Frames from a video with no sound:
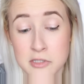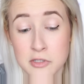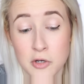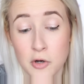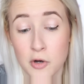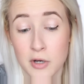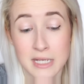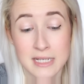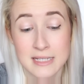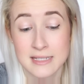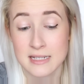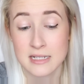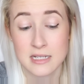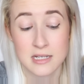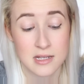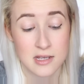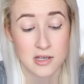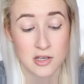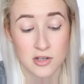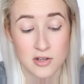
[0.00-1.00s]
not easy
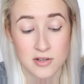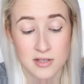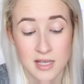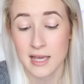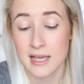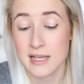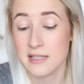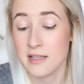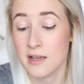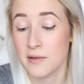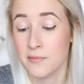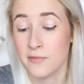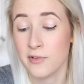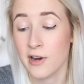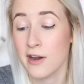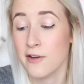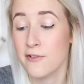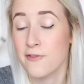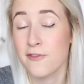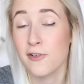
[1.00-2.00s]
to use. It's
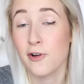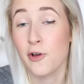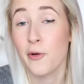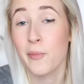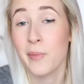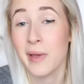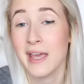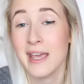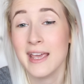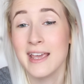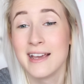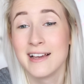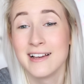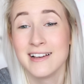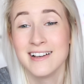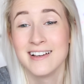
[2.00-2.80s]
very floppy.